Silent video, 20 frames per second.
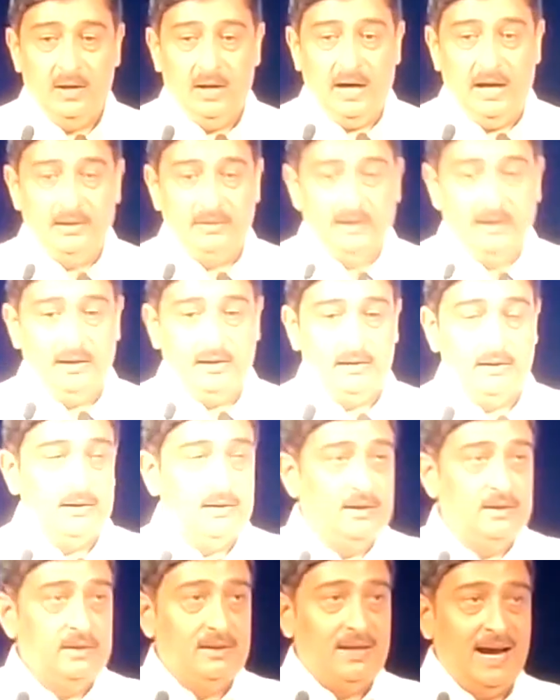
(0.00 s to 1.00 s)
I think
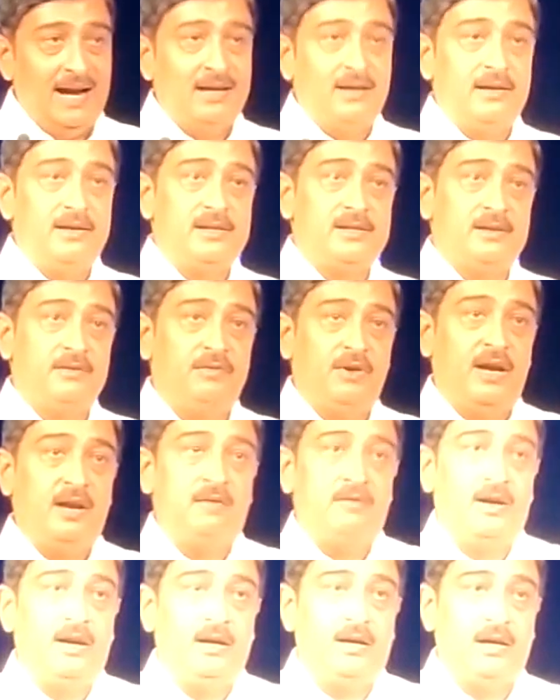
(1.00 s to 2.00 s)
that is a very,
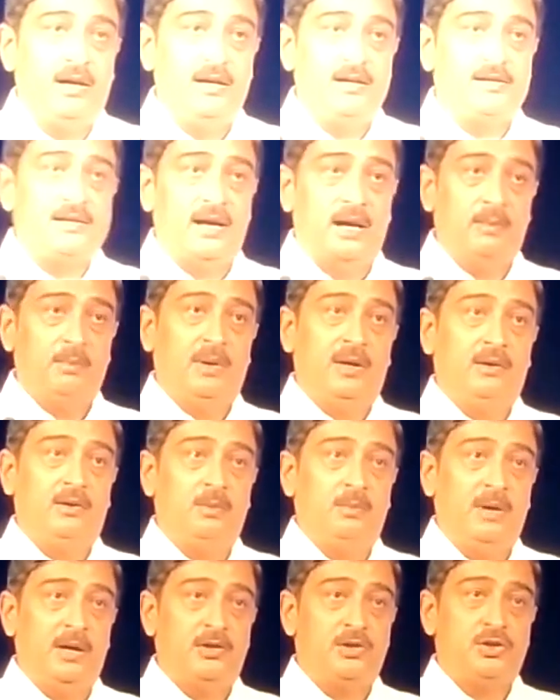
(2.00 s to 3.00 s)
very key segment
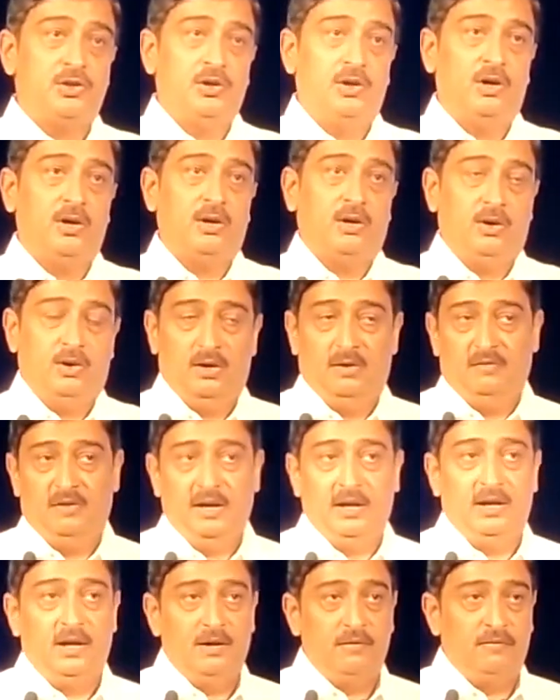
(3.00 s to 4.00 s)
to make sure, or a
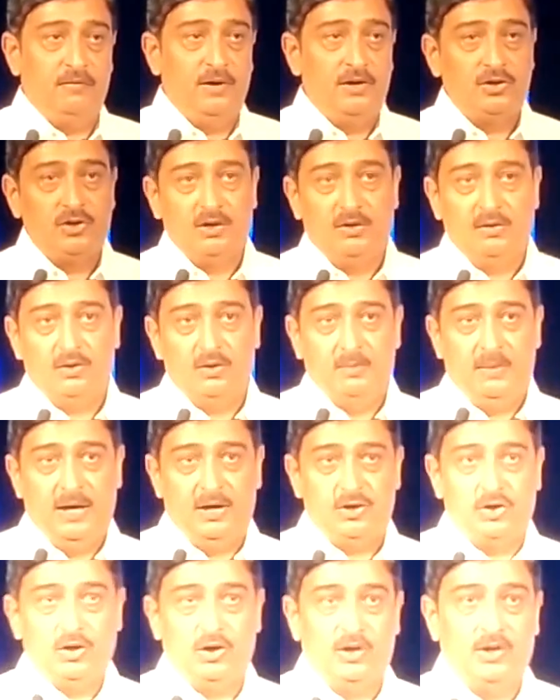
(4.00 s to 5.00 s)
very key feature to
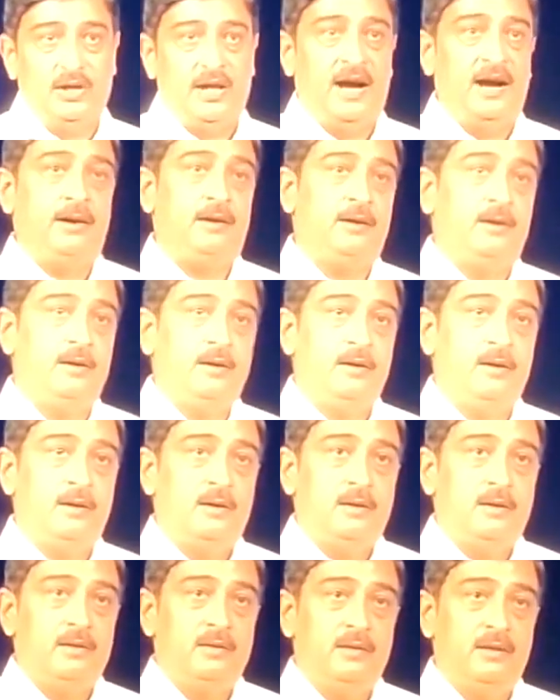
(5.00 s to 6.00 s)
make sure that
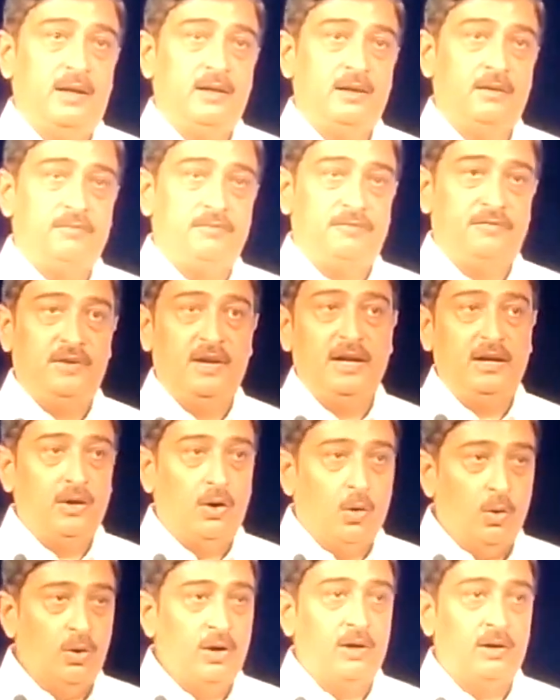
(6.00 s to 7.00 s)
the fleet
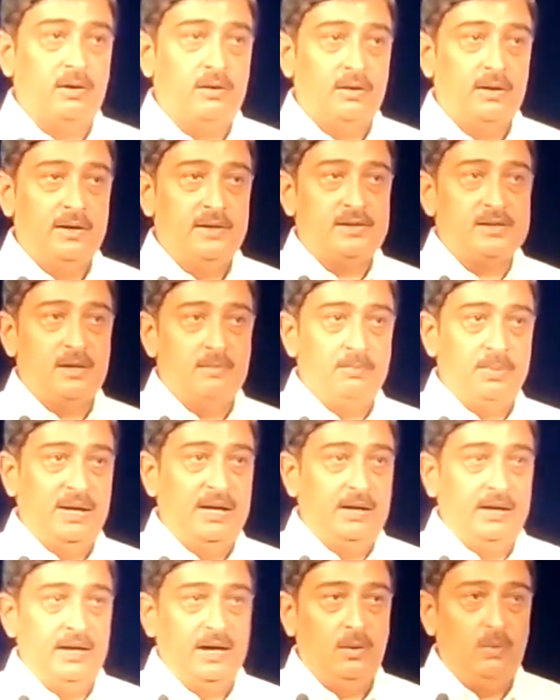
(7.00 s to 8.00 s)
owner is
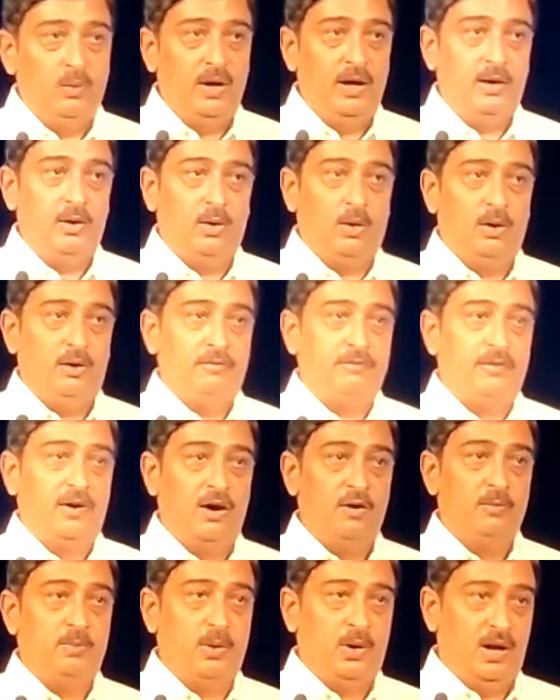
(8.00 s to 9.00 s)
completely aware of
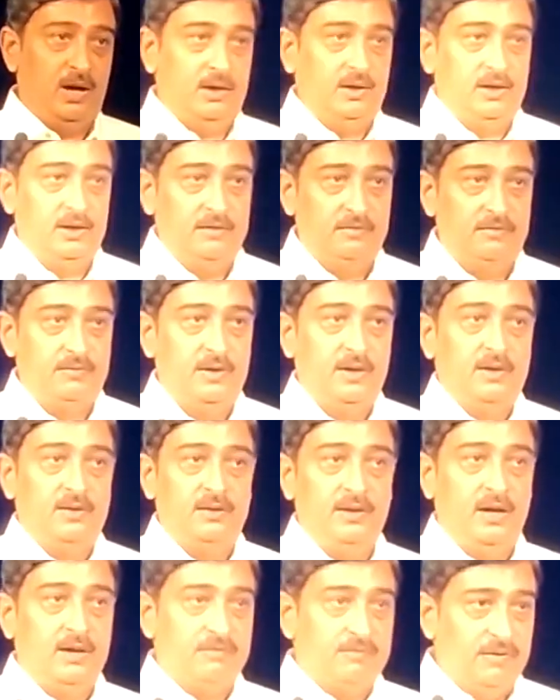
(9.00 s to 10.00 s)
how productive
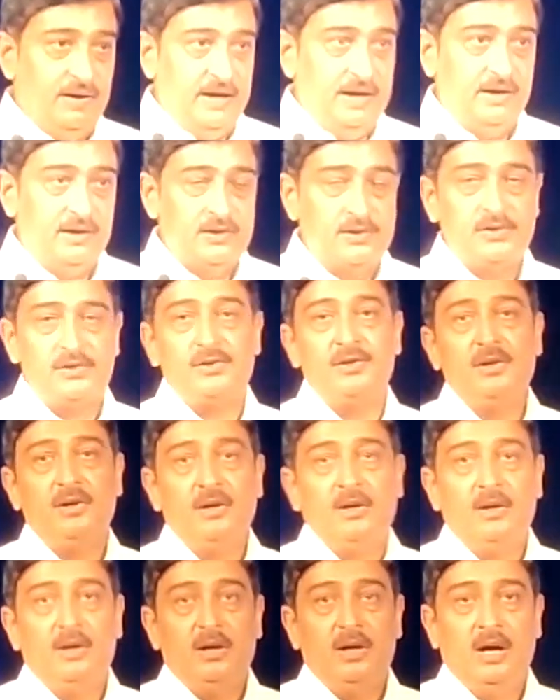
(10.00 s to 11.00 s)
their fleet is
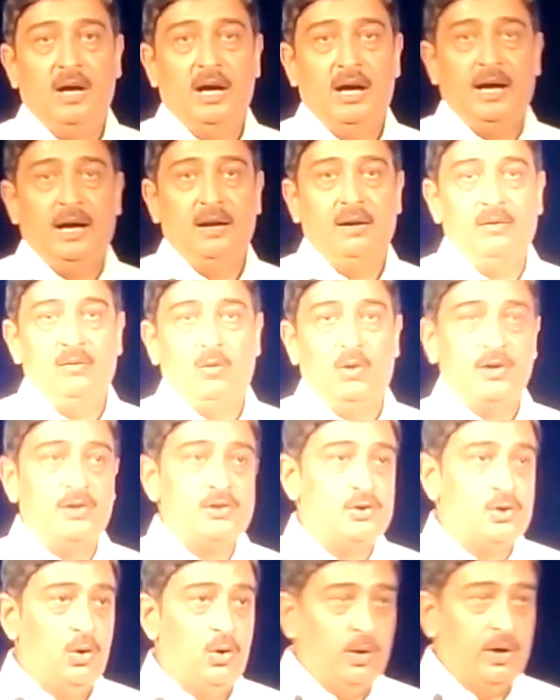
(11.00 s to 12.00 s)
and what
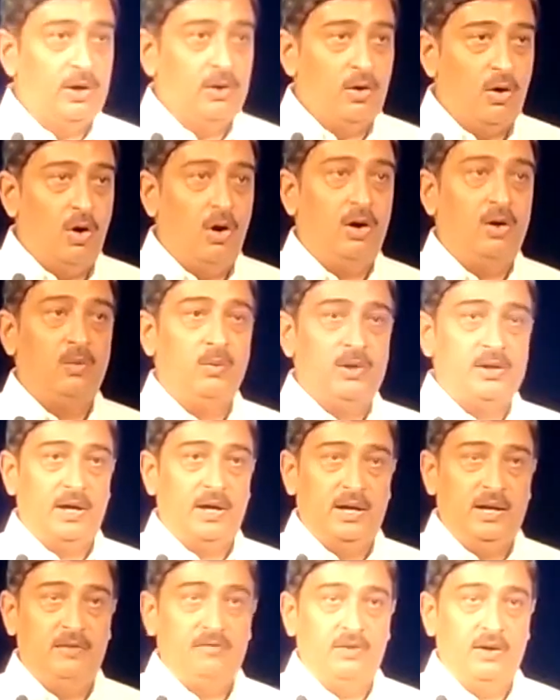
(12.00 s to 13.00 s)
is going wrong
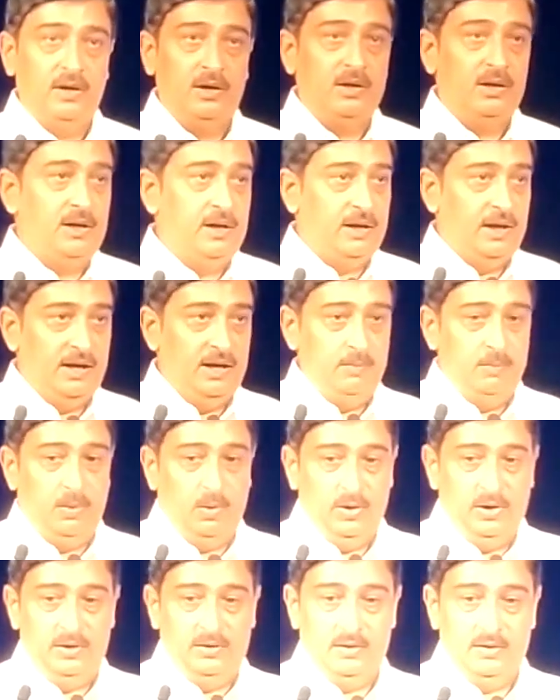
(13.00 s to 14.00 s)
any vehicle at any
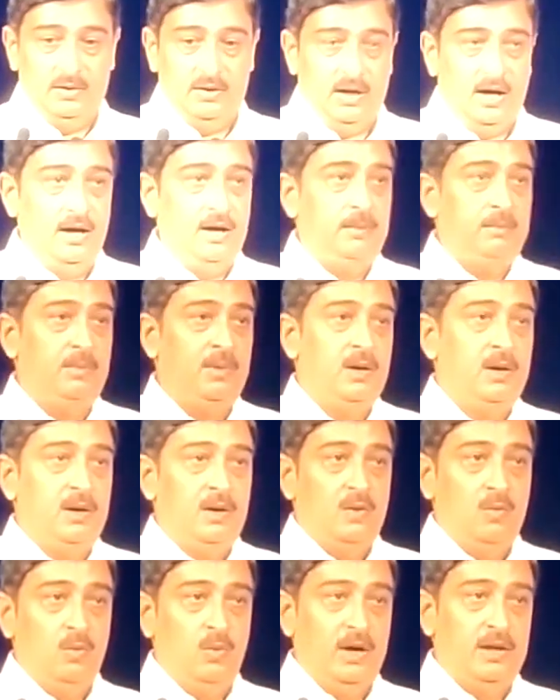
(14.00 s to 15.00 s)
point in time,
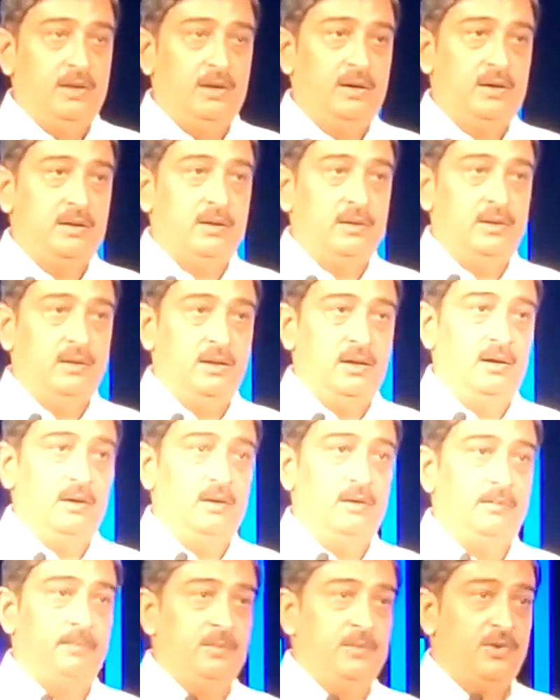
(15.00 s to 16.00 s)
whether
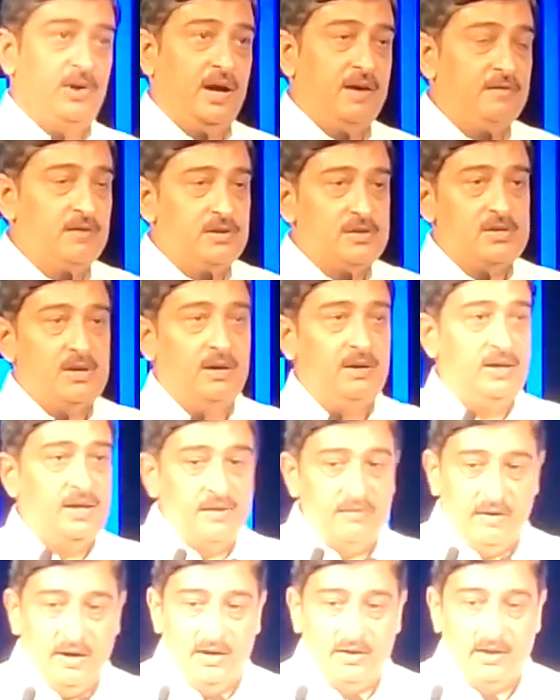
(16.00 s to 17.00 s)
the drivers are
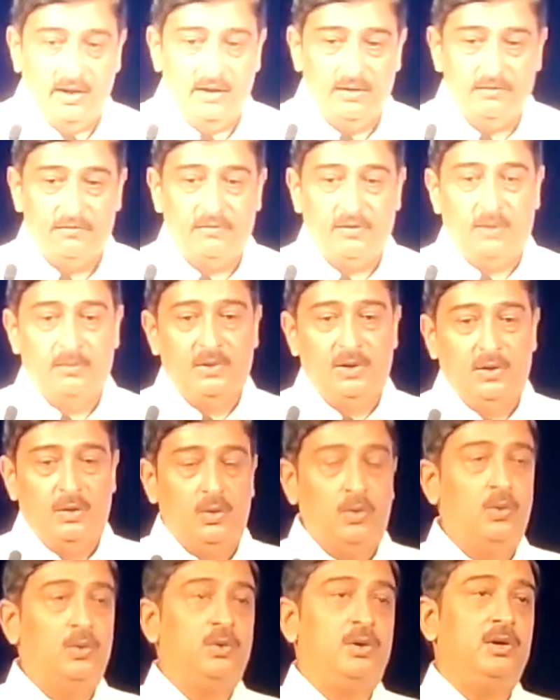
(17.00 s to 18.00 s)
deviating from the
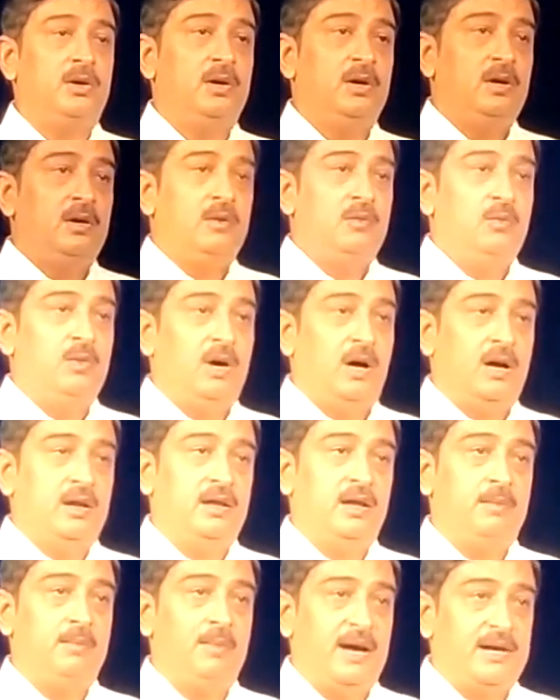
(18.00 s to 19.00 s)
route, are
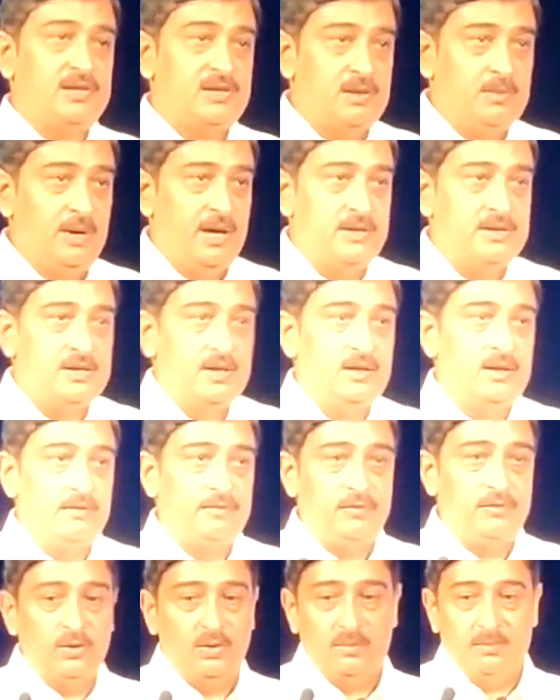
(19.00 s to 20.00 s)
they maximizing the
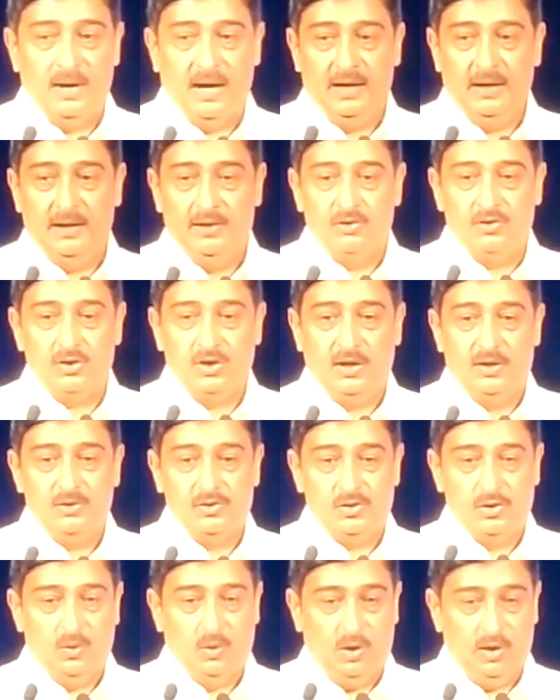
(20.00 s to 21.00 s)
fuel mileage, and
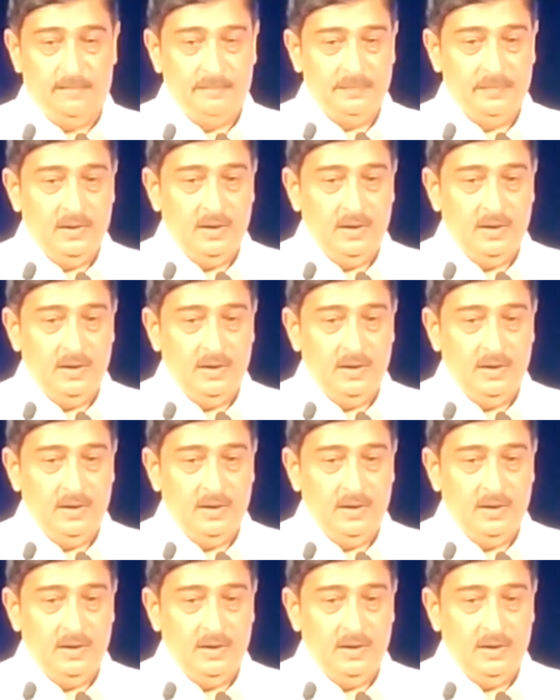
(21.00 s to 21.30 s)
so on.